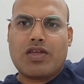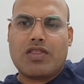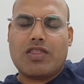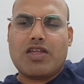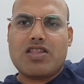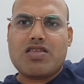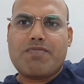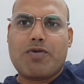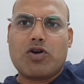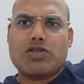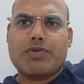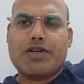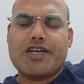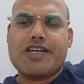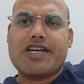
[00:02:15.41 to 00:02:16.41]
there is a
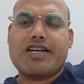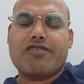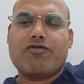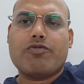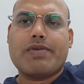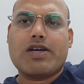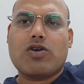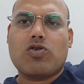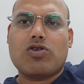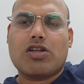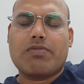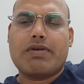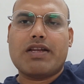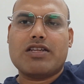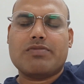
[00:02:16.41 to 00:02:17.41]
possibility that it would be
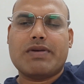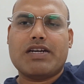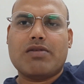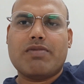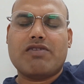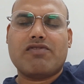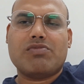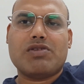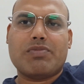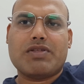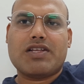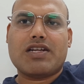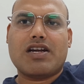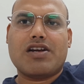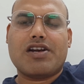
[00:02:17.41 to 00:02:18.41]
counterbalanced by demand from some
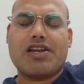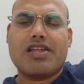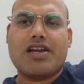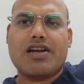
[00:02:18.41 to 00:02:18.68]
other country,